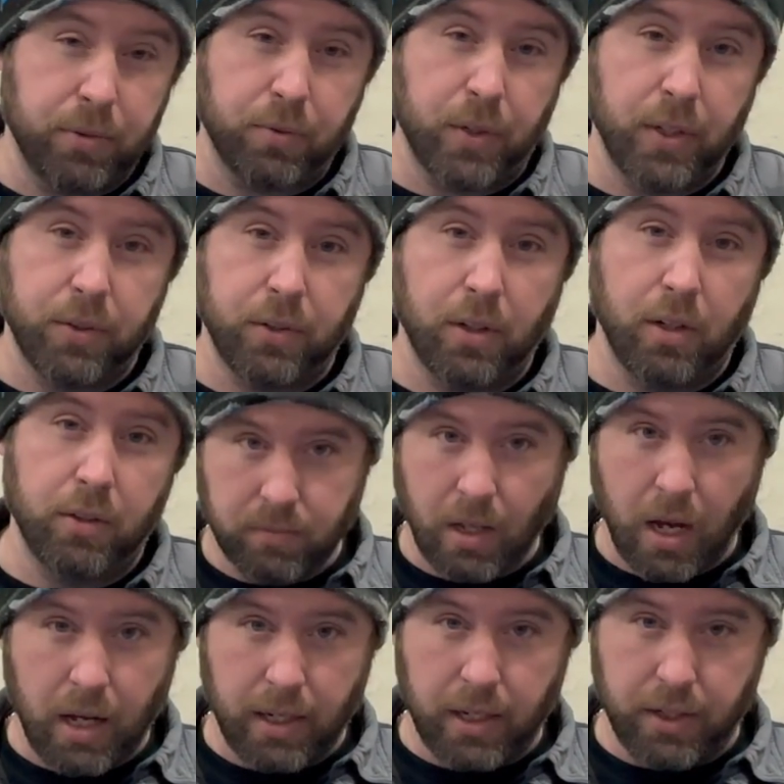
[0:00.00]
$300.
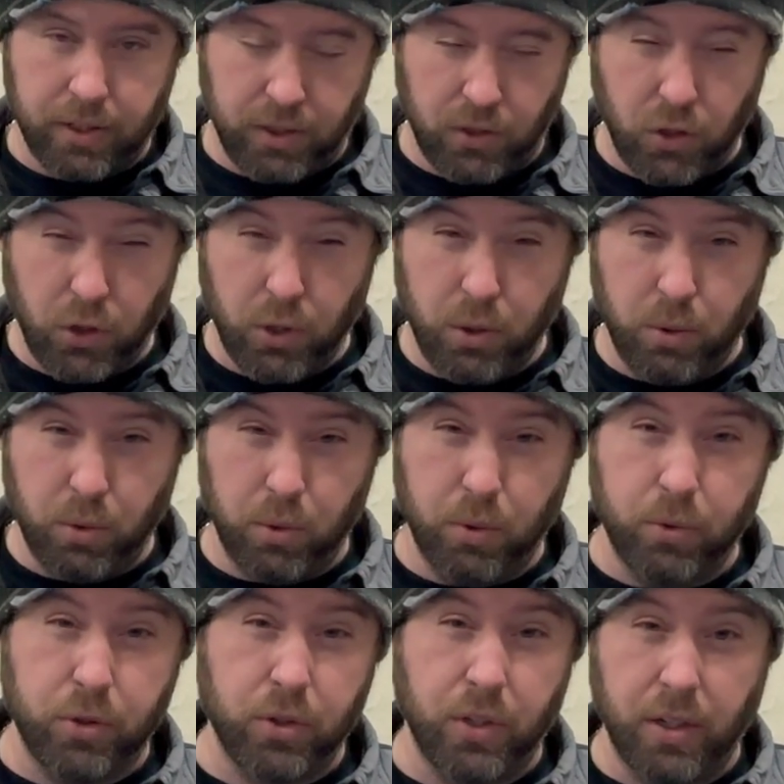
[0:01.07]
Not a
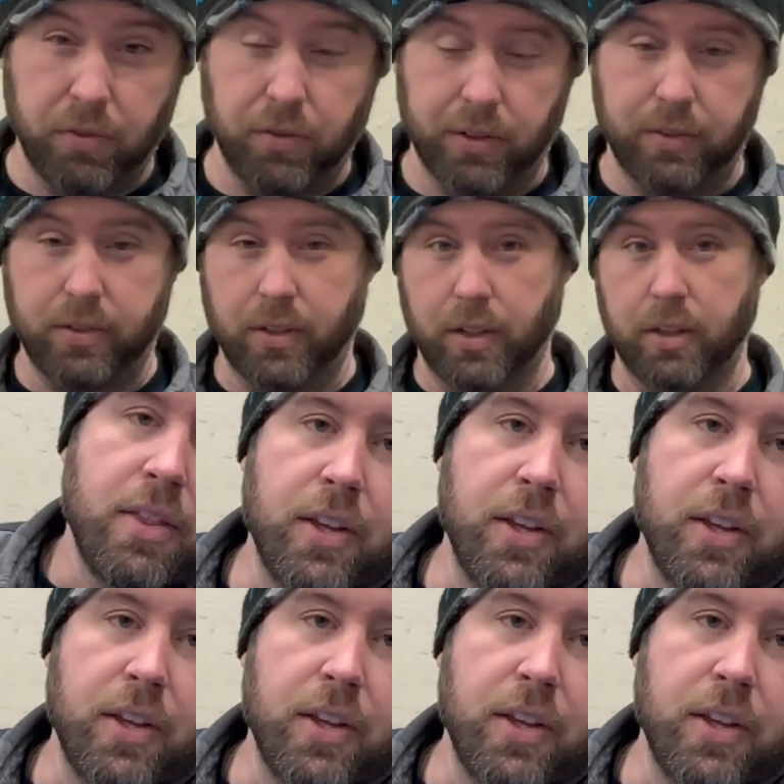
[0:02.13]
huge difference there.